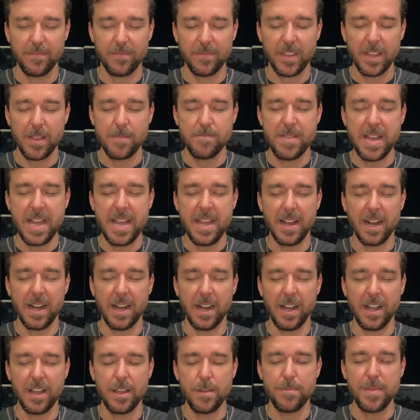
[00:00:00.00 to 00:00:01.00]
May
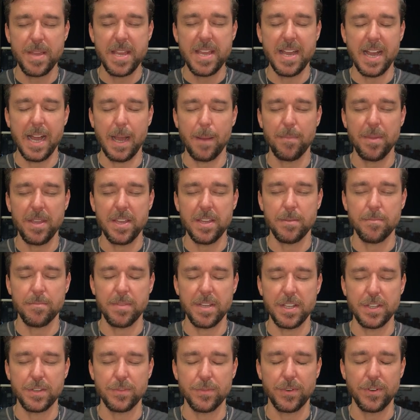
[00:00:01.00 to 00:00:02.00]
I be happy and
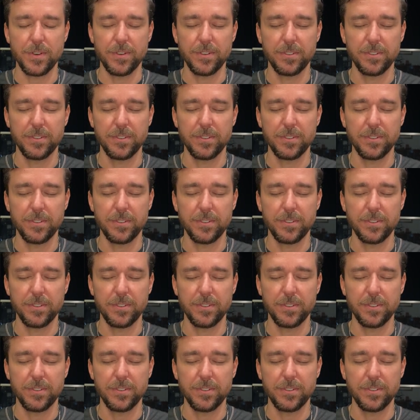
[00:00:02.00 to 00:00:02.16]
peaceful.